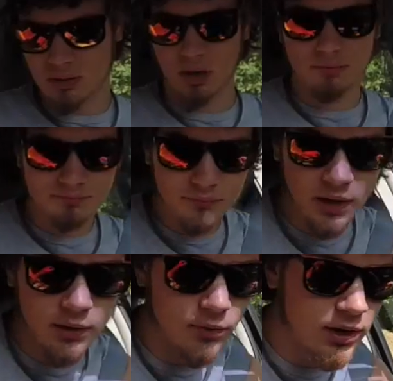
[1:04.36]
Oh,
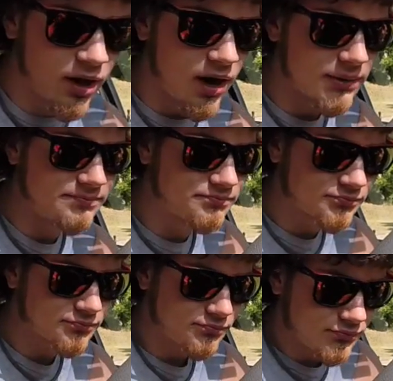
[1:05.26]
I ain't worried. All right,
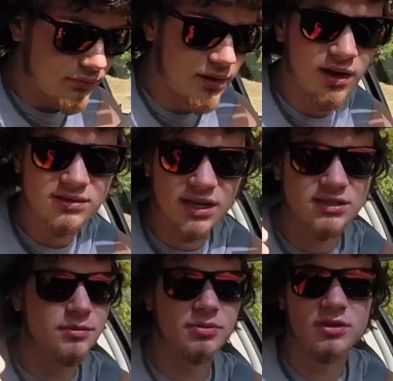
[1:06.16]
I'll
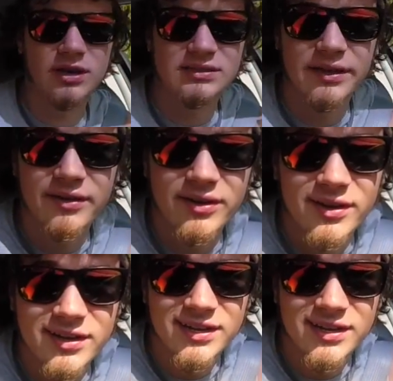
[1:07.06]
catch up with you guys later.